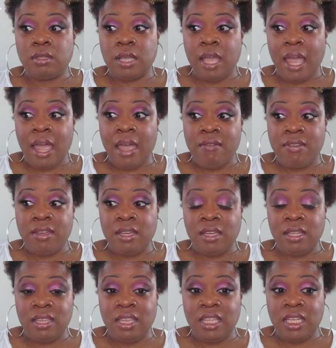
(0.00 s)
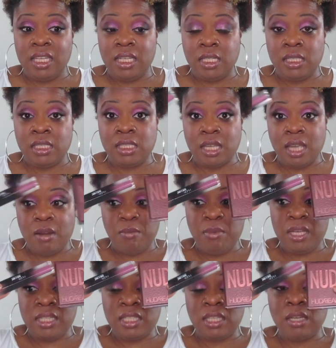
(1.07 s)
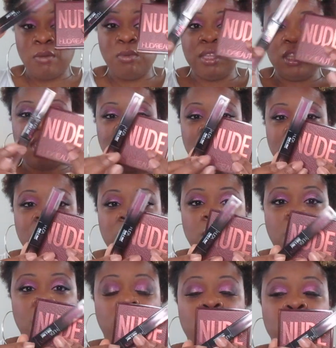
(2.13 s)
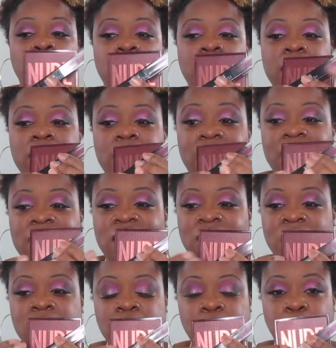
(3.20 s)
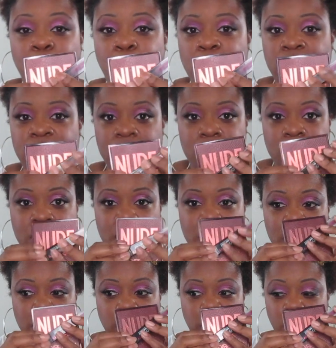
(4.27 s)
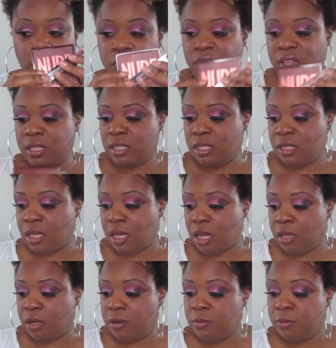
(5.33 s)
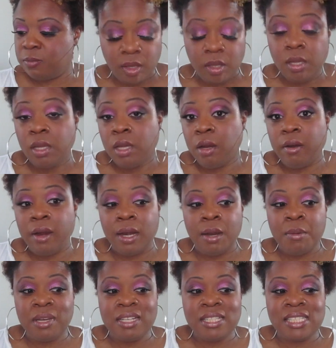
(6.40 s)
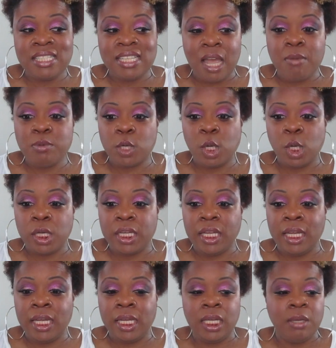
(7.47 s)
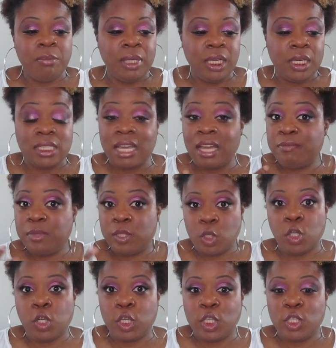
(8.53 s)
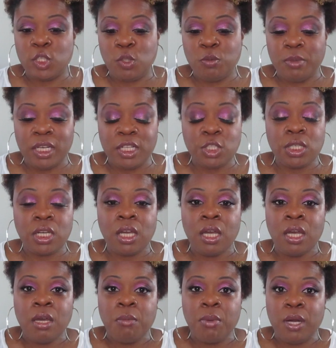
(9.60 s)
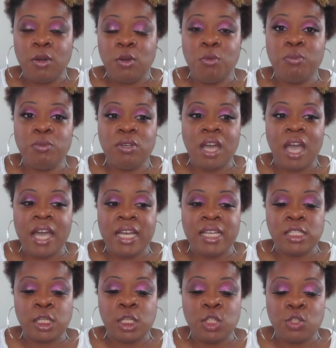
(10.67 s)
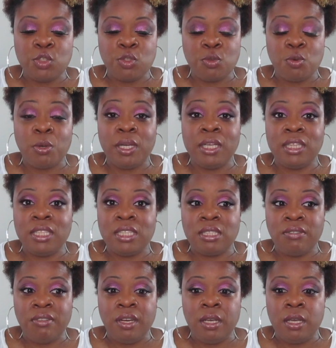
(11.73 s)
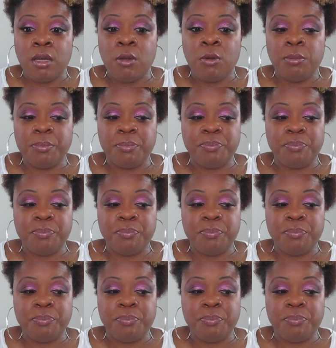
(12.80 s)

having these and mixing them with these are great. Like, this is perfect, perfect together. Alright, I'm gonna stop talking because I've been talking too much. But I hope you guys enjoyed this video.